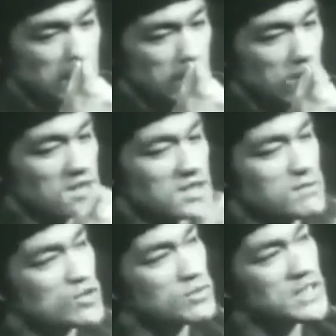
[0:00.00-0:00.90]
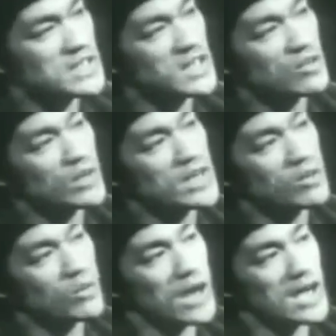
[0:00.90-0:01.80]
it seems to be the other way
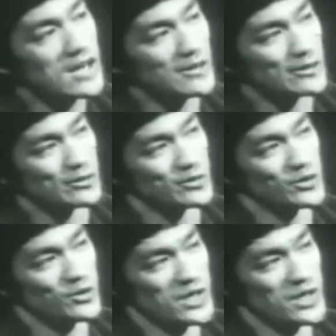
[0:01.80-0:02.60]
around. You know what I mean?